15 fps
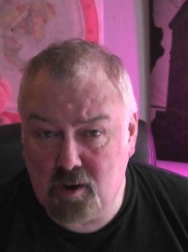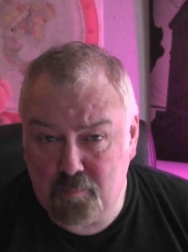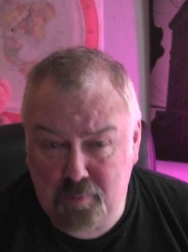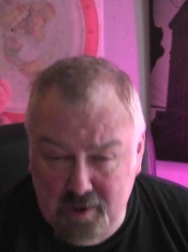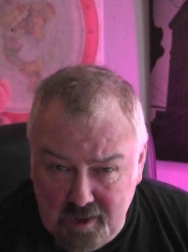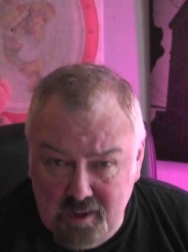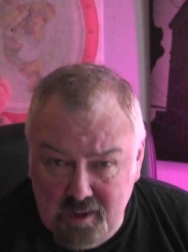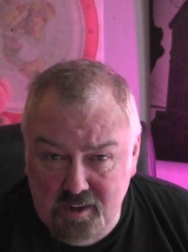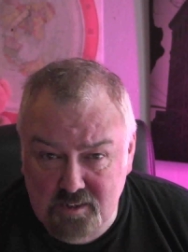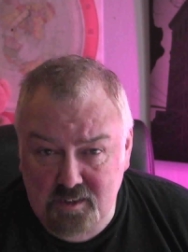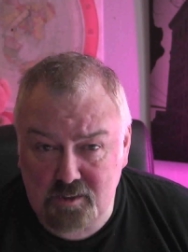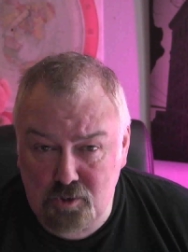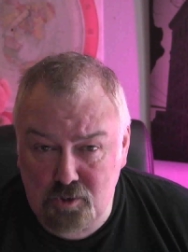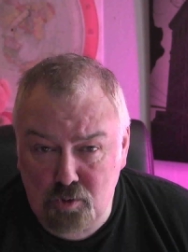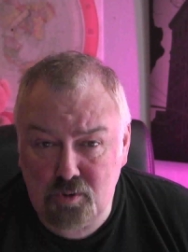but he is
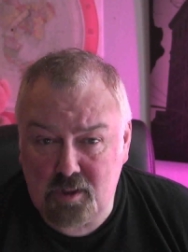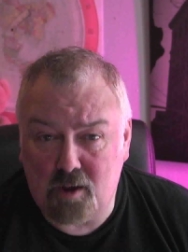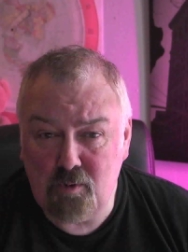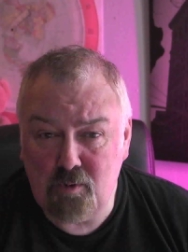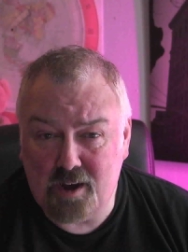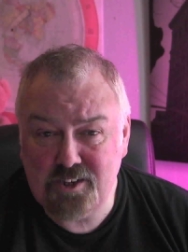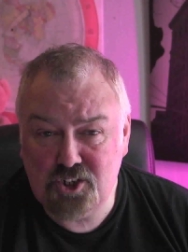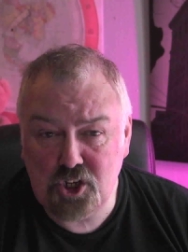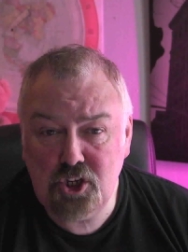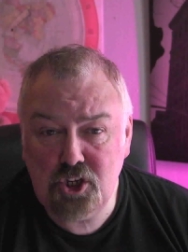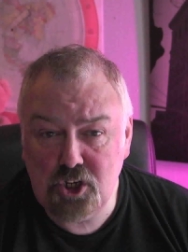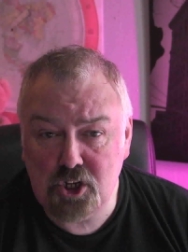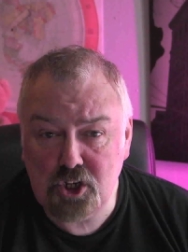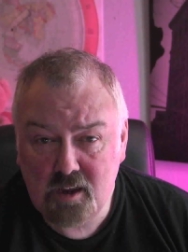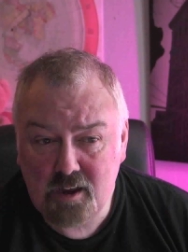no doubt a
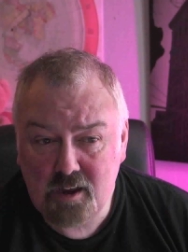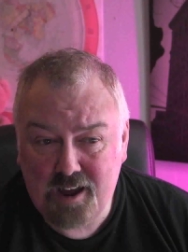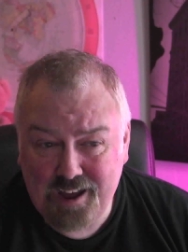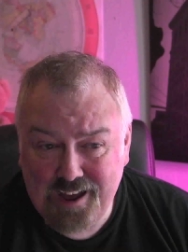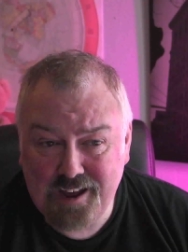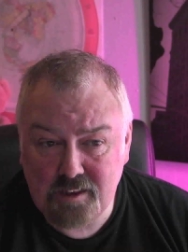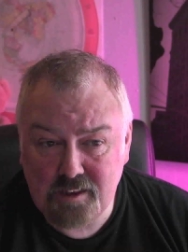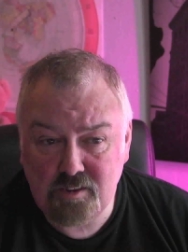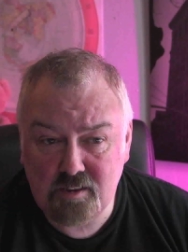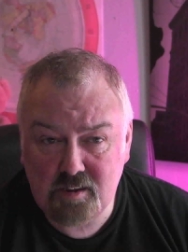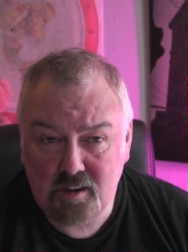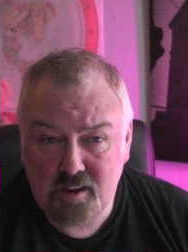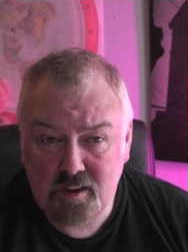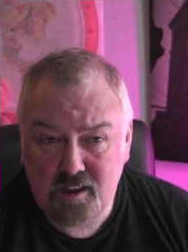genius, and